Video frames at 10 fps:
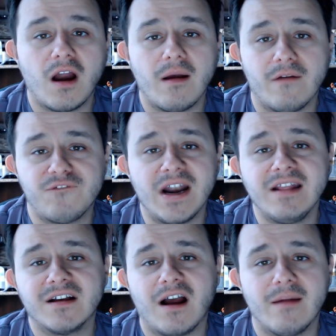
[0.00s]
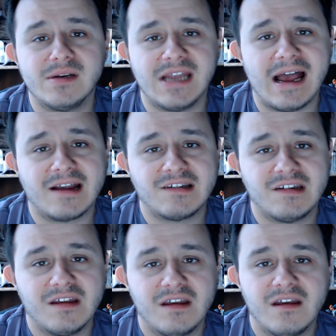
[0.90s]
fighting the carbon tax
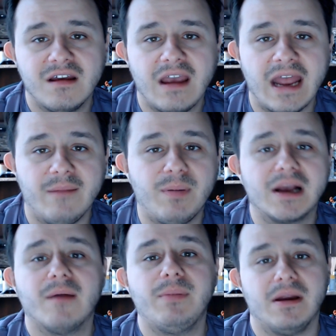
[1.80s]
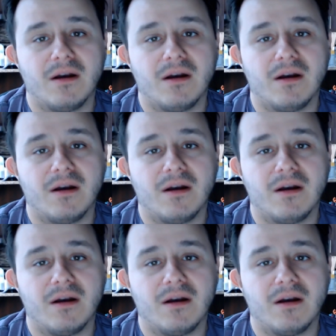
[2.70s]
and a buck a beer.